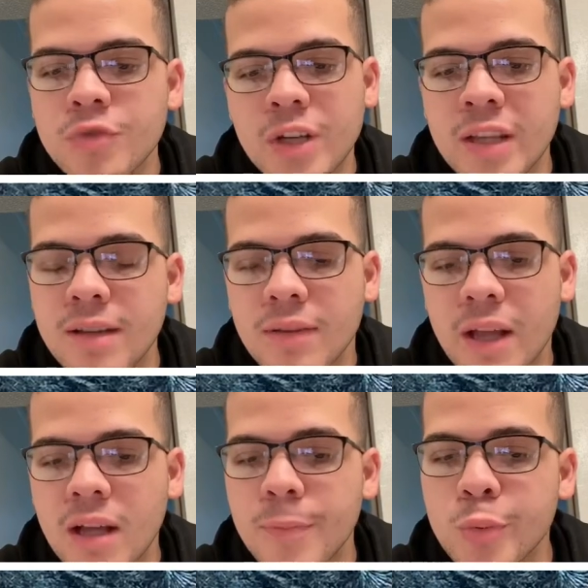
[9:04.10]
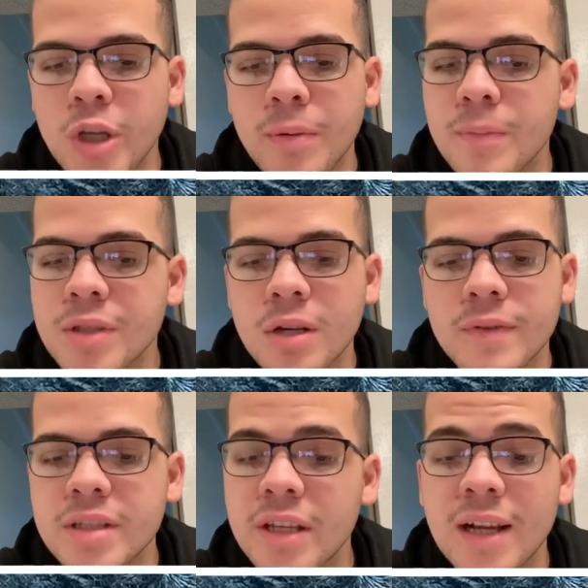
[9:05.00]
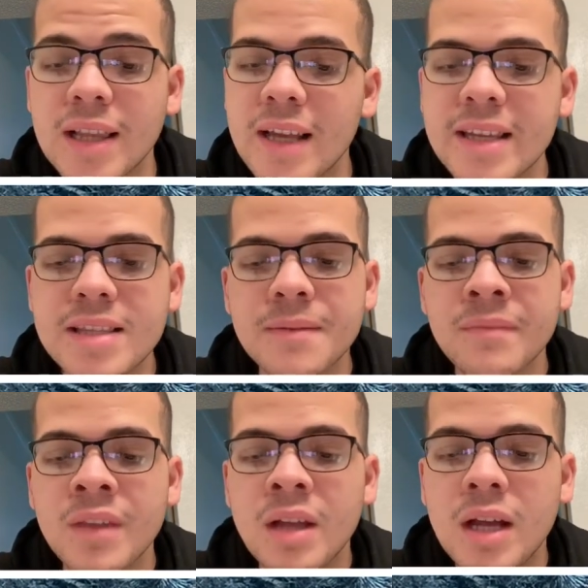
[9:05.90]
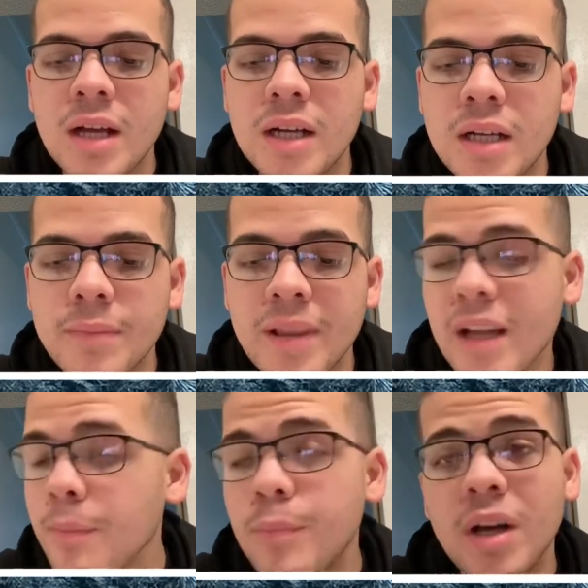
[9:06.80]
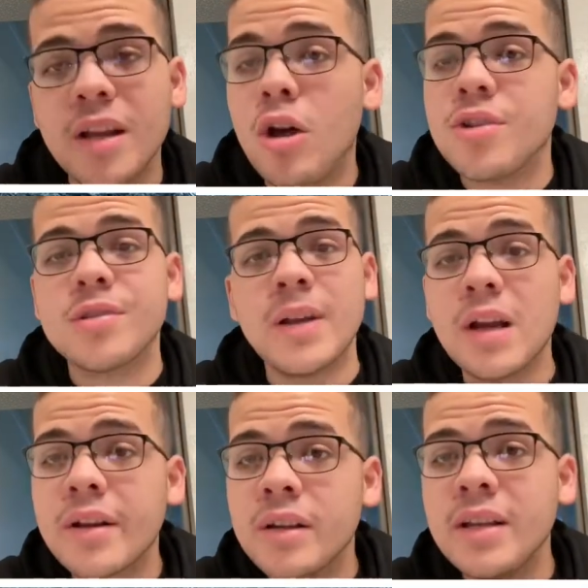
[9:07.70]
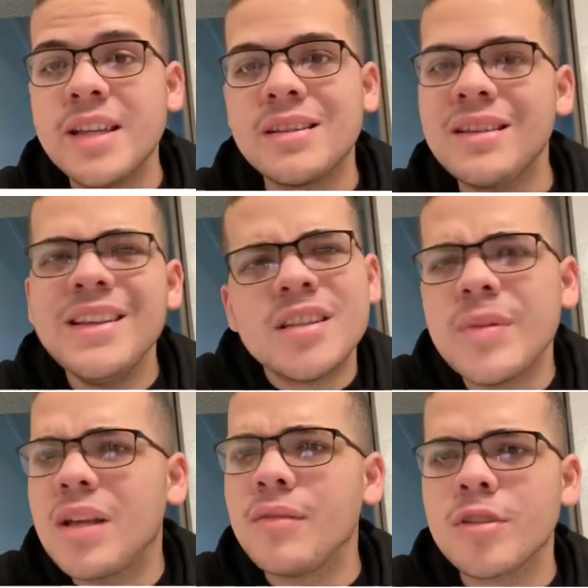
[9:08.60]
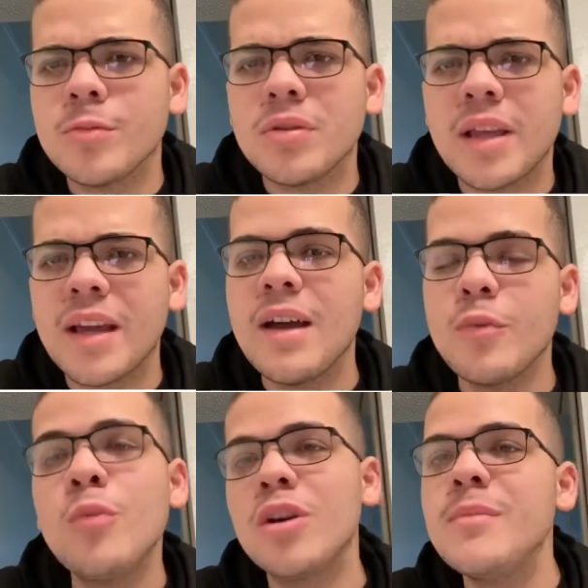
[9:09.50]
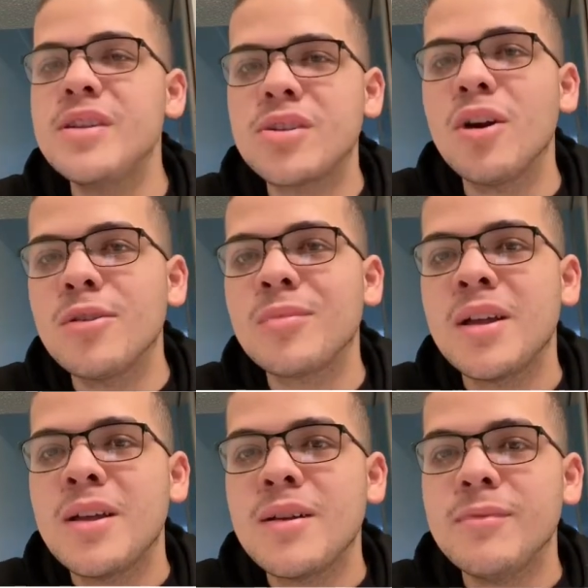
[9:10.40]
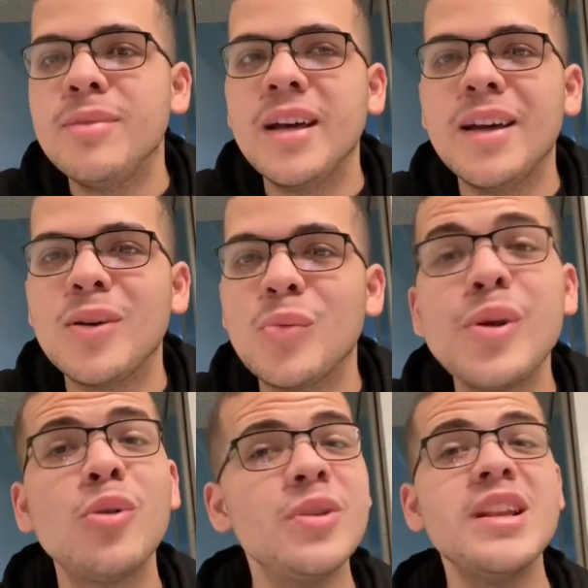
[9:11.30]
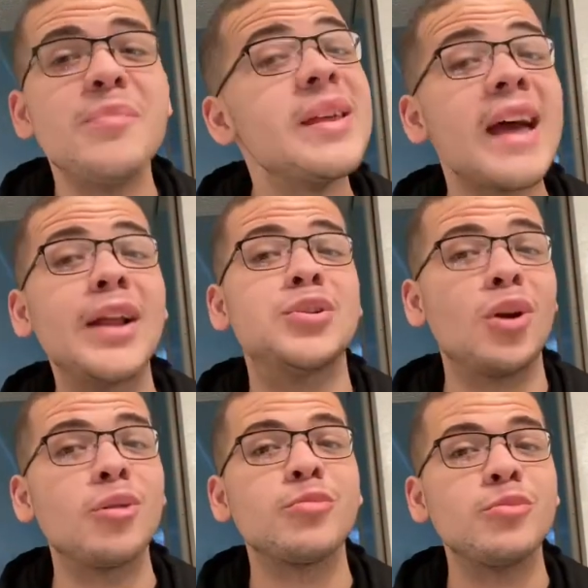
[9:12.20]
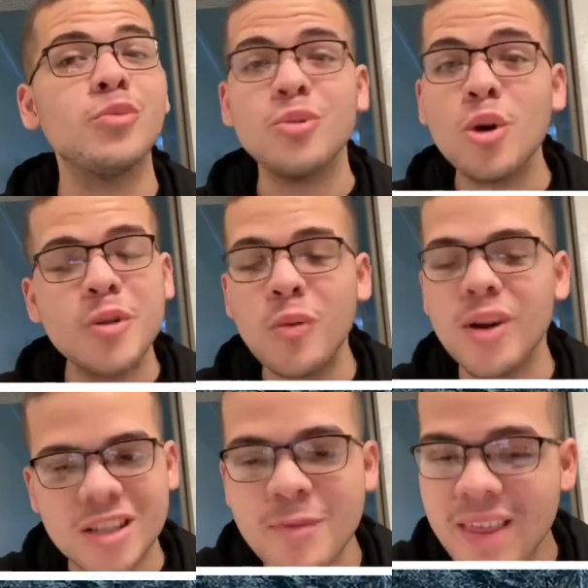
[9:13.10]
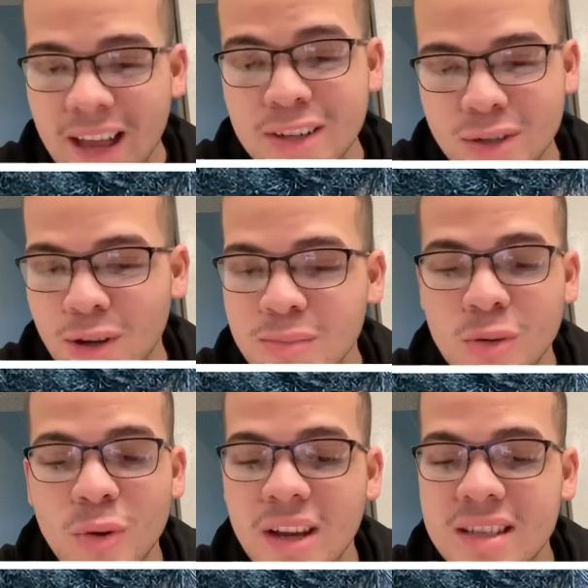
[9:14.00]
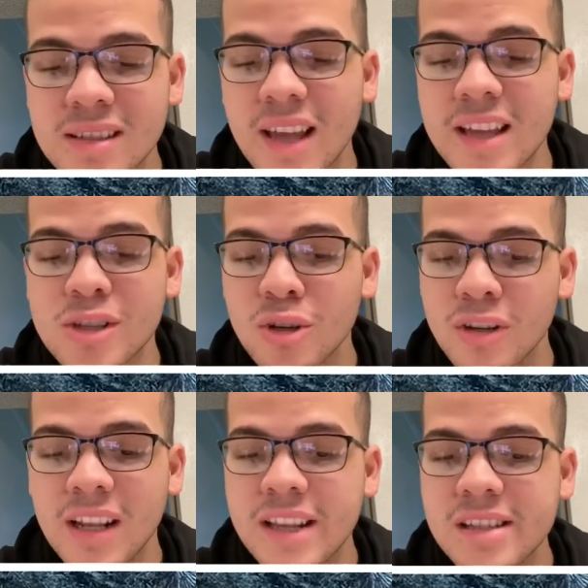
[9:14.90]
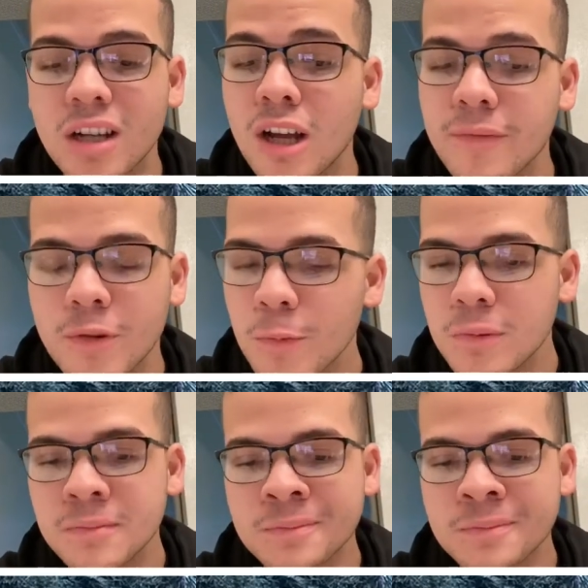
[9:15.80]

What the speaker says: trying to give like a premium service to your clients. And like an awesome haircut, is it needs to be comfortable. Like we want to be sharp, but we don't need to be that sharp. Nobody wants to be that sharp to where it's like it's hurting and it's uncomfortable.